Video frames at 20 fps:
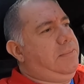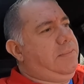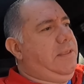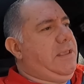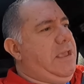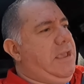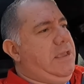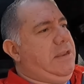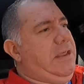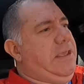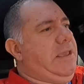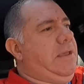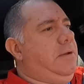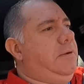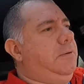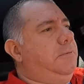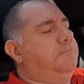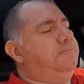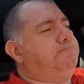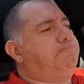that
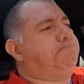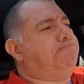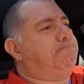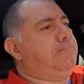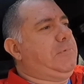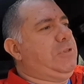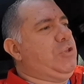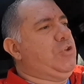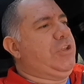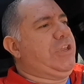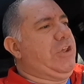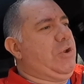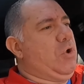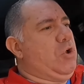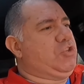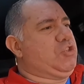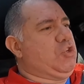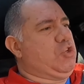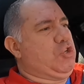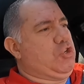you can
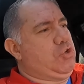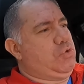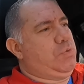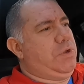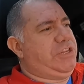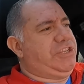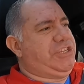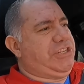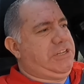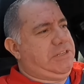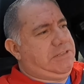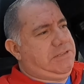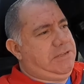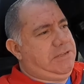also switch it